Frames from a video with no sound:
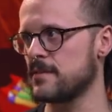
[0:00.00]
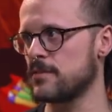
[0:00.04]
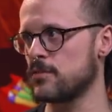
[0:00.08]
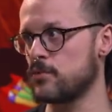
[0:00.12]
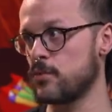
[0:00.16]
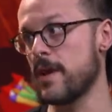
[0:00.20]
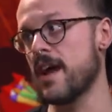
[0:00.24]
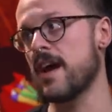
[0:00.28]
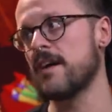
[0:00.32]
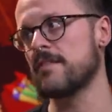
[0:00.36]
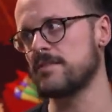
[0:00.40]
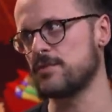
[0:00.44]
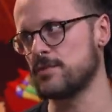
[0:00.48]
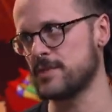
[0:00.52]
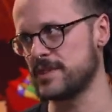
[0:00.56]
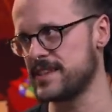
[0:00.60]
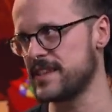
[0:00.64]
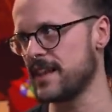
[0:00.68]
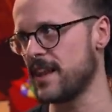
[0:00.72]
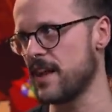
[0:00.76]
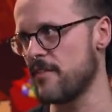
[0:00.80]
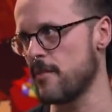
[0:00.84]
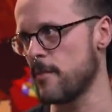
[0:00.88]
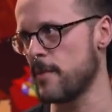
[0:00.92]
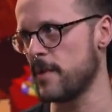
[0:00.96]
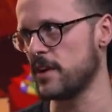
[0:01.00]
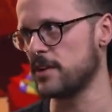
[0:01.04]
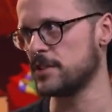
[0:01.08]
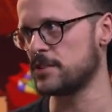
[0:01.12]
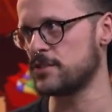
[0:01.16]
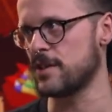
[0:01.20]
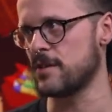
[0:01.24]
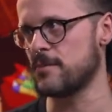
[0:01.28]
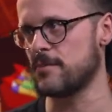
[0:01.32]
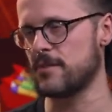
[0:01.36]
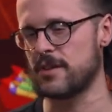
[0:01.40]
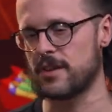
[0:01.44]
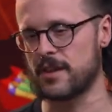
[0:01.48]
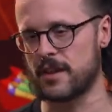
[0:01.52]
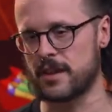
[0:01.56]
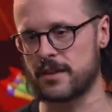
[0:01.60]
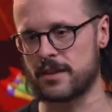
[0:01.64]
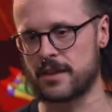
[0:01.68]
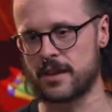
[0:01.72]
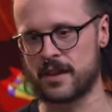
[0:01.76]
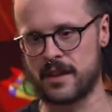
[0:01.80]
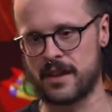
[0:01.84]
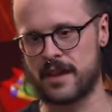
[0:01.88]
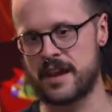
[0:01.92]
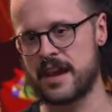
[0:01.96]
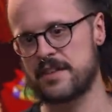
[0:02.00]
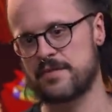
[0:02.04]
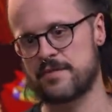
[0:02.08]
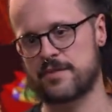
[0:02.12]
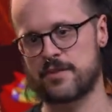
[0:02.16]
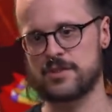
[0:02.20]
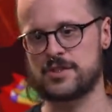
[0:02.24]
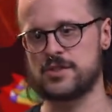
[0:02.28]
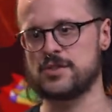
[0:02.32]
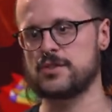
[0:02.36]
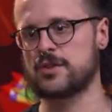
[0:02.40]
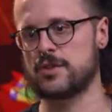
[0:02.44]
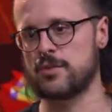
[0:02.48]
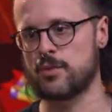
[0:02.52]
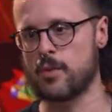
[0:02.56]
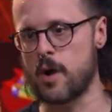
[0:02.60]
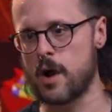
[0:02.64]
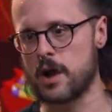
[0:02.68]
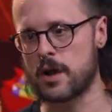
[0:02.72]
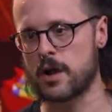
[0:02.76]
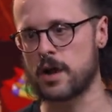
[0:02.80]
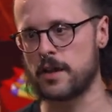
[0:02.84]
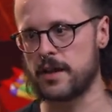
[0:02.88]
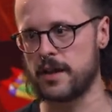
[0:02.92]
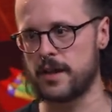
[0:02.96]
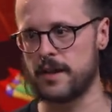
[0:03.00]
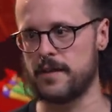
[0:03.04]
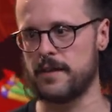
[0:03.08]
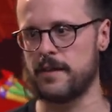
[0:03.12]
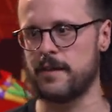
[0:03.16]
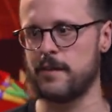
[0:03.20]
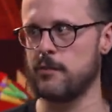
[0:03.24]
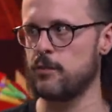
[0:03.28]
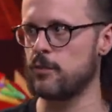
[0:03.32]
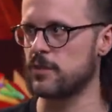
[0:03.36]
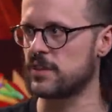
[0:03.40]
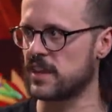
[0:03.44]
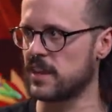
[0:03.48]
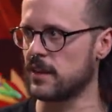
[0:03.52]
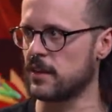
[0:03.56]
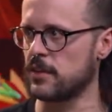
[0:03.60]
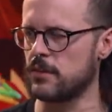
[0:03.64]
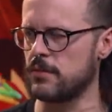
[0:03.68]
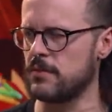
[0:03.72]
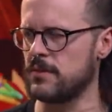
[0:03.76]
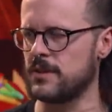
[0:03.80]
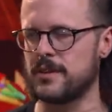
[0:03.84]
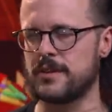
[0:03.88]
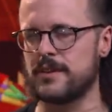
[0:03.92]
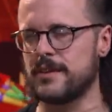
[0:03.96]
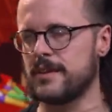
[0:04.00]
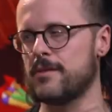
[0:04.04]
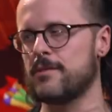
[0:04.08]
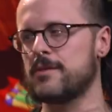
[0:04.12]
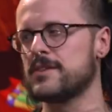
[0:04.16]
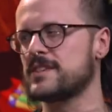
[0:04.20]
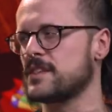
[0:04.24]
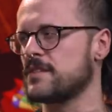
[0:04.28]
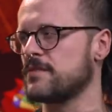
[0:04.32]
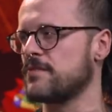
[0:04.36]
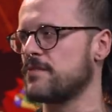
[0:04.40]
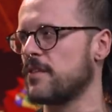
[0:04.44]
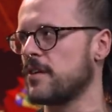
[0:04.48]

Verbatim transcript: We still have a bear trap, but like at first you could walk on it and it would kill you. It wasn't